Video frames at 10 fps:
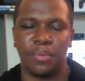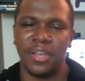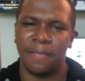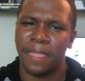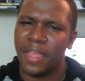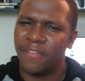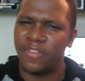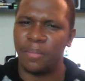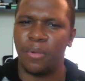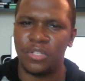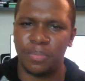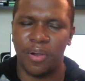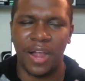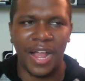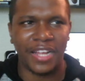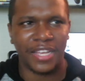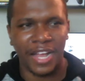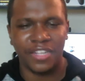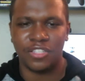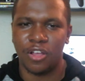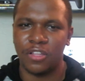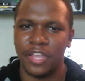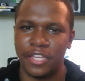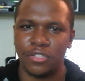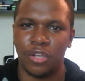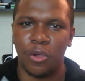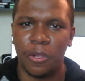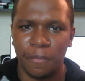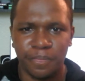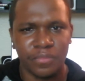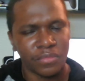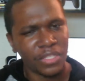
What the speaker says: But for the most part, I kind of thought that, you know,